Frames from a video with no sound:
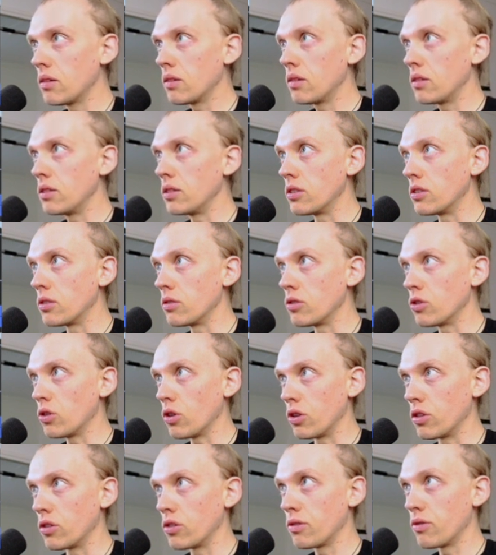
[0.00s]
this
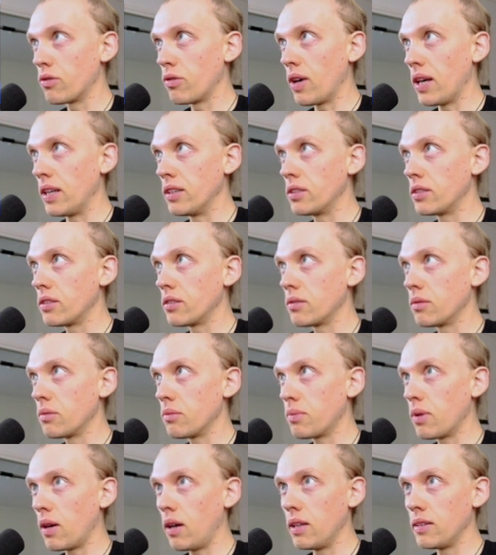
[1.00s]
short phrase
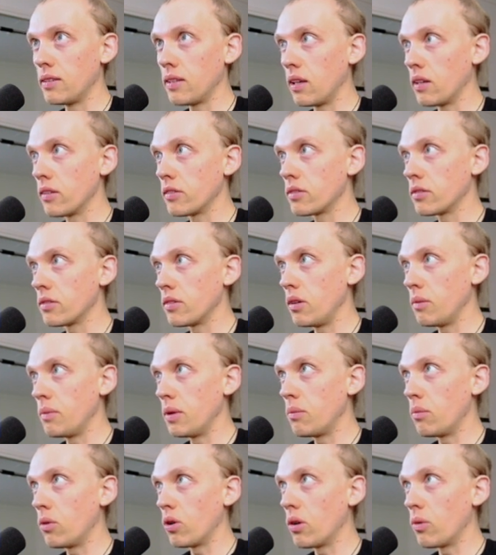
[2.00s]
probably tells a little
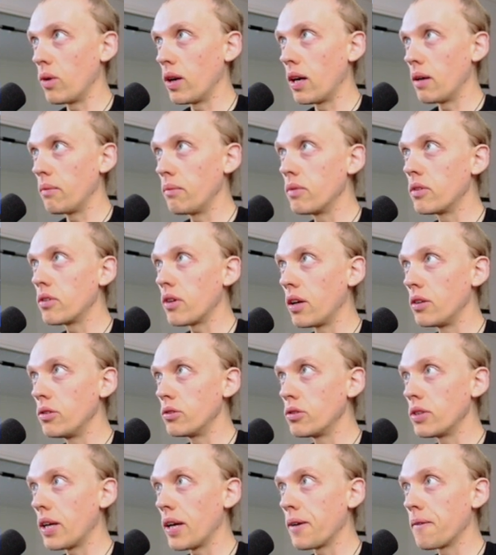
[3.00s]
bit more what I'm trying
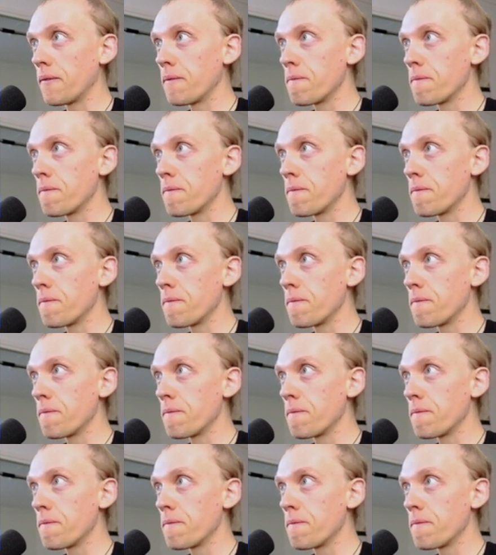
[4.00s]
to say.